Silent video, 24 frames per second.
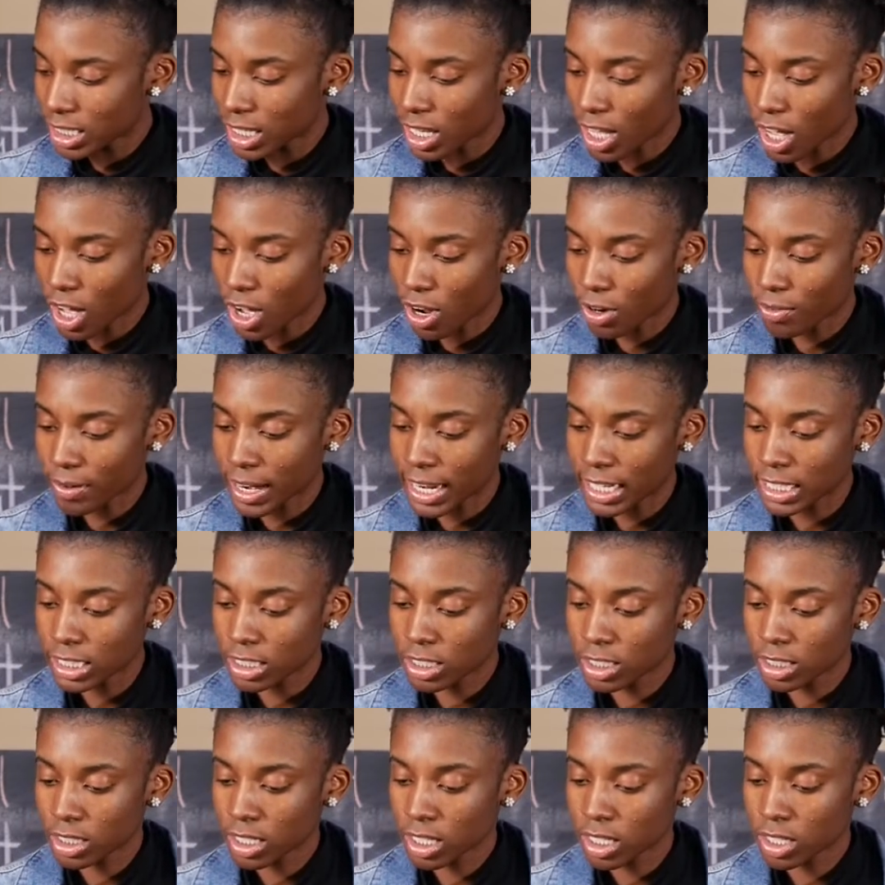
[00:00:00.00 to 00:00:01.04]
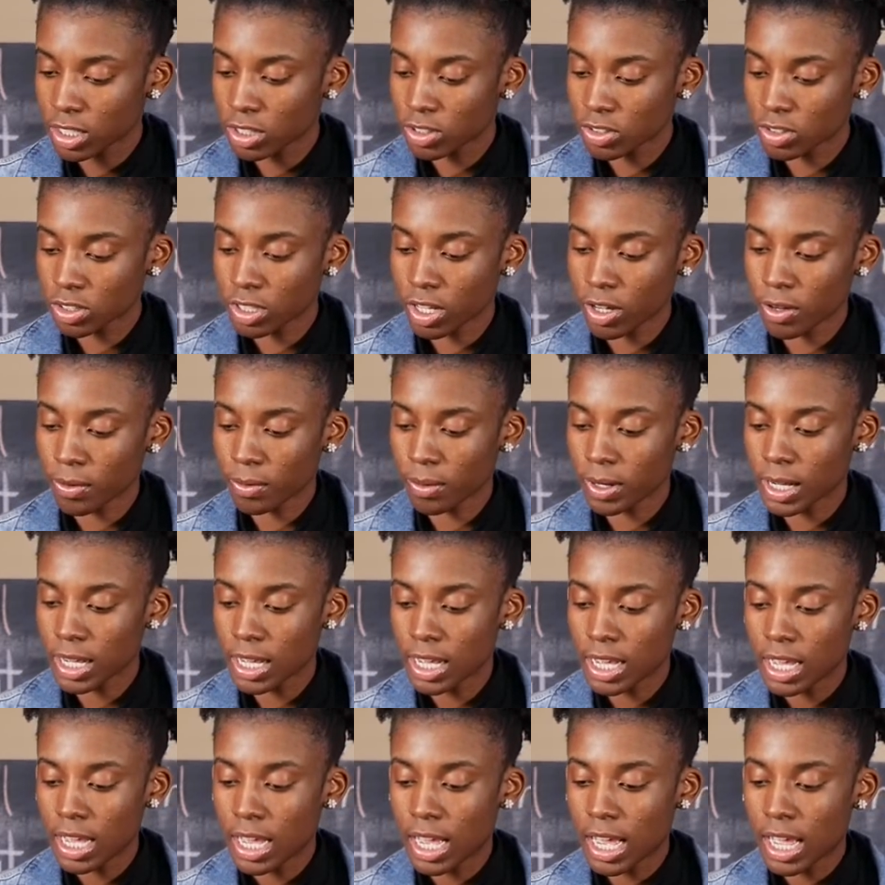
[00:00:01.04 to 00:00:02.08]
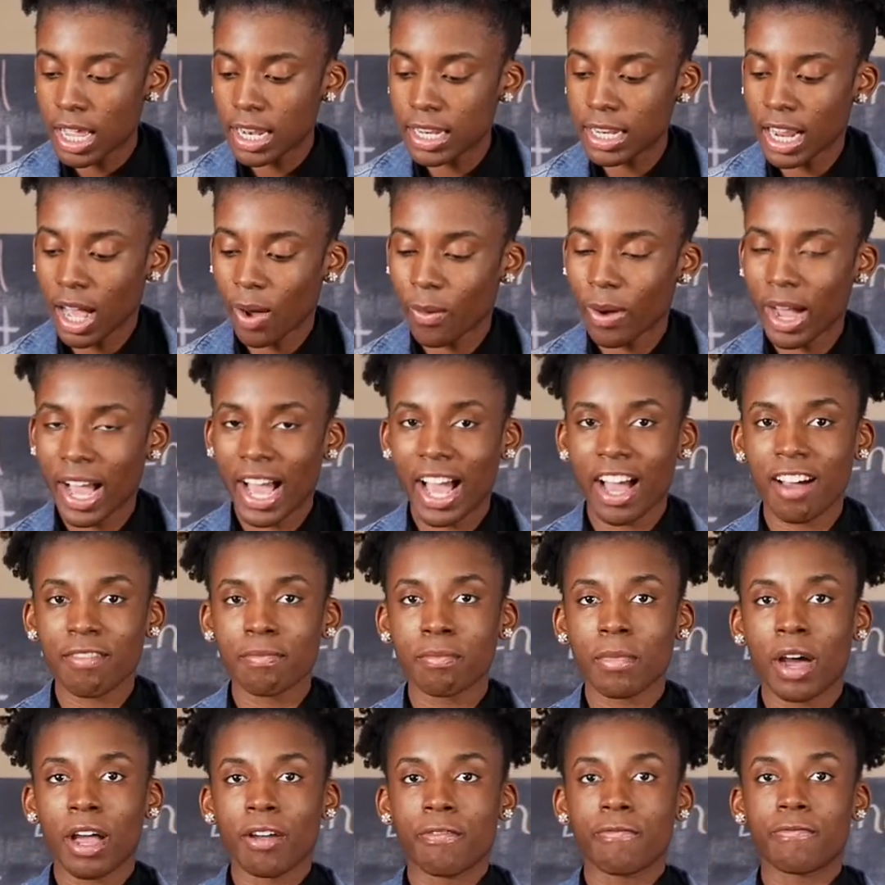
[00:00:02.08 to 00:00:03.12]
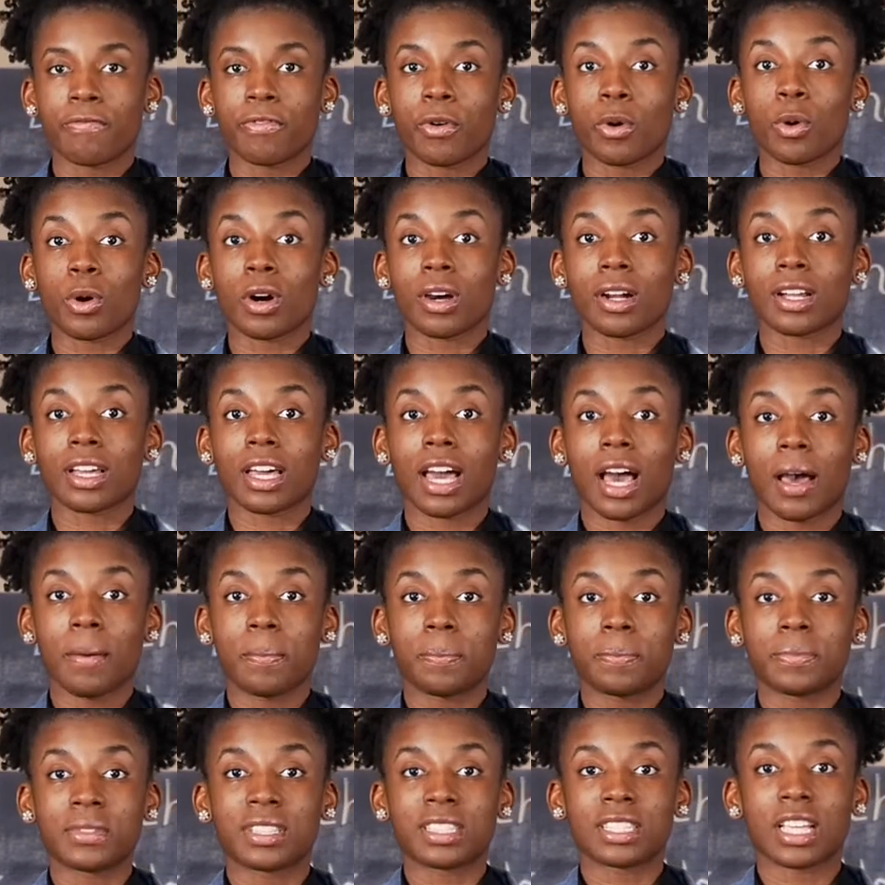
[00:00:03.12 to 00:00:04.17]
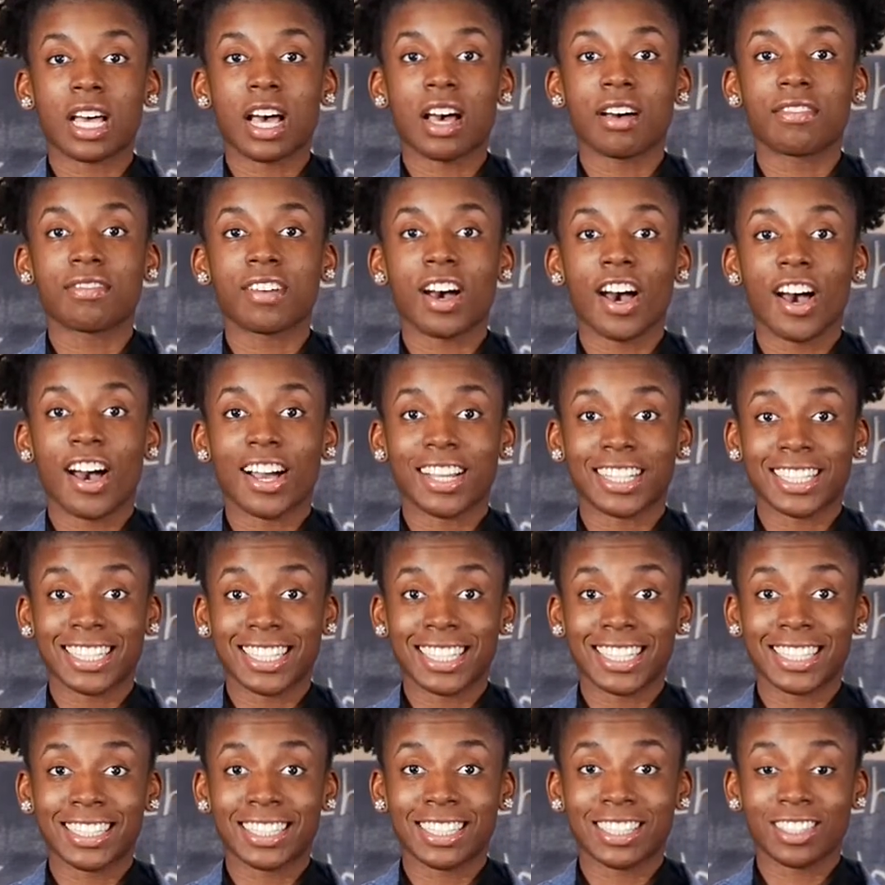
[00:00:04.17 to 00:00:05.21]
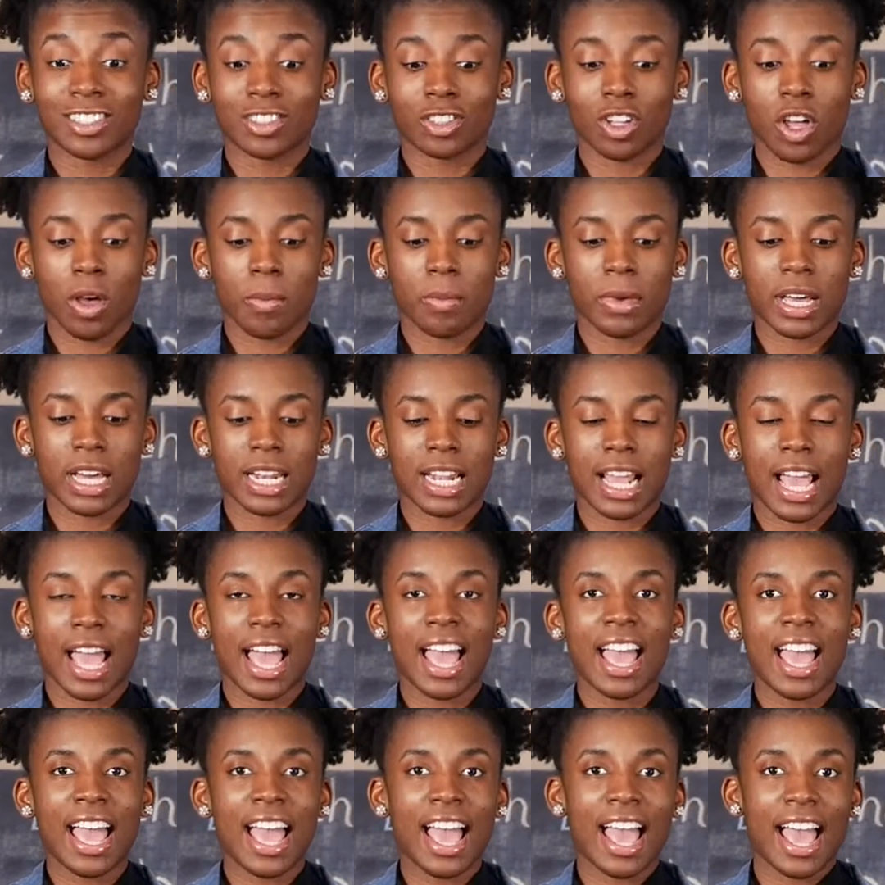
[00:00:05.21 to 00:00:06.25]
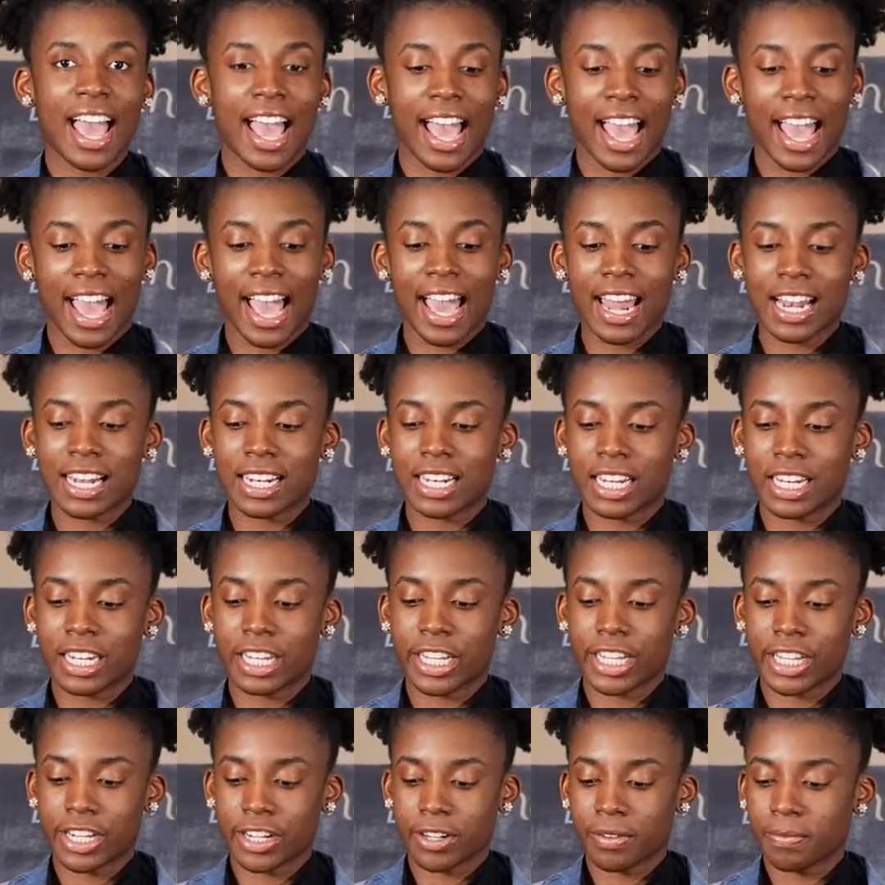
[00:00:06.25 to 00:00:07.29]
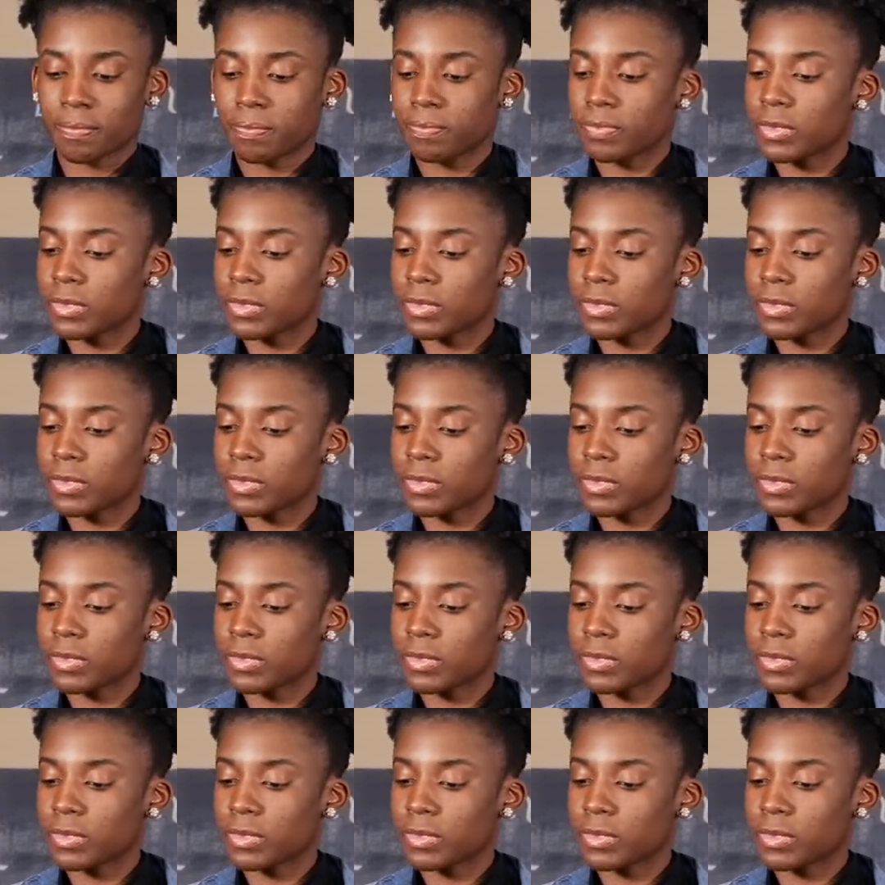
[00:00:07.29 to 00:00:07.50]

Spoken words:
All right, so now I have my 4 cups of onions, so I'm gonna add it in here.